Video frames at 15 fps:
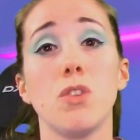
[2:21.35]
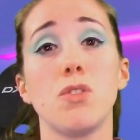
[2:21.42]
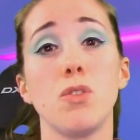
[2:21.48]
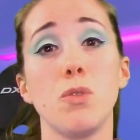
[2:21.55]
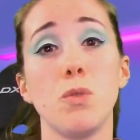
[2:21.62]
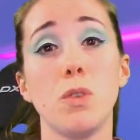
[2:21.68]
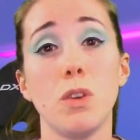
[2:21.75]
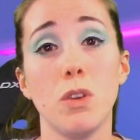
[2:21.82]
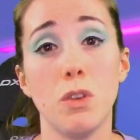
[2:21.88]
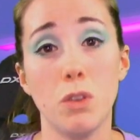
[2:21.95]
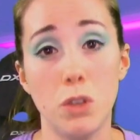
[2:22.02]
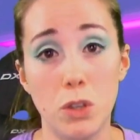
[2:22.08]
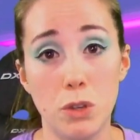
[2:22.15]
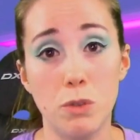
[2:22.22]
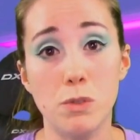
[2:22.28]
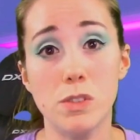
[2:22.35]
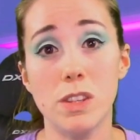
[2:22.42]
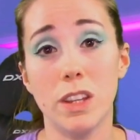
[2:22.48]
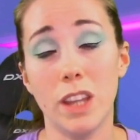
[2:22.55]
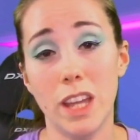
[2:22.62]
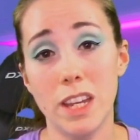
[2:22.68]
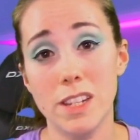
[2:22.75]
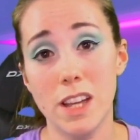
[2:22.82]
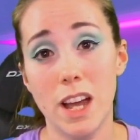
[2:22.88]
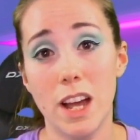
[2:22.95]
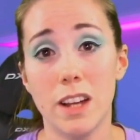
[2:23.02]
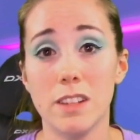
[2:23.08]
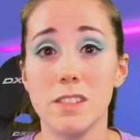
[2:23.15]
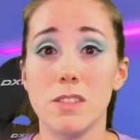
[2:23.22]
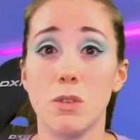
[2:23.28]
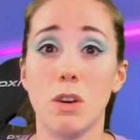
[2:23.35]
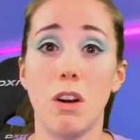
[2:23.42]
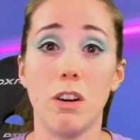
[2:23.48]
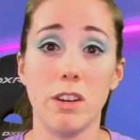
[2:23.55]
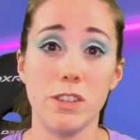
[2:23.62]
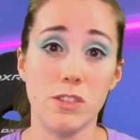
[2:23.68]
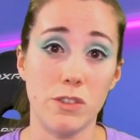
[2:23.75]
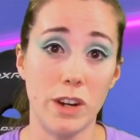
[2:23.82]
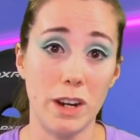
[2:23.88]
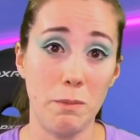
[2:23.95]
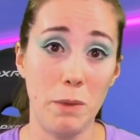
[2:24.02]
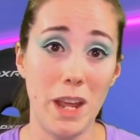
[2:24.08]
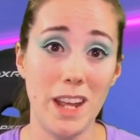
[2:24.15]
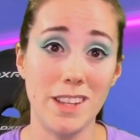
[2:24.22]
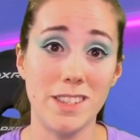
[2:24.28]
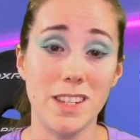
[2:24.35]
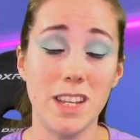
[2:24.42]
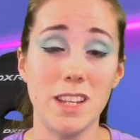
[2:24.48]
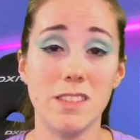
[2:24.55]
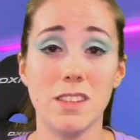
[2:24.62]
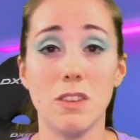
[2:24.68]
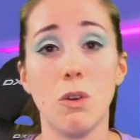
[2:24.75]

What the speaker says: to use latex or artist-grade pasties in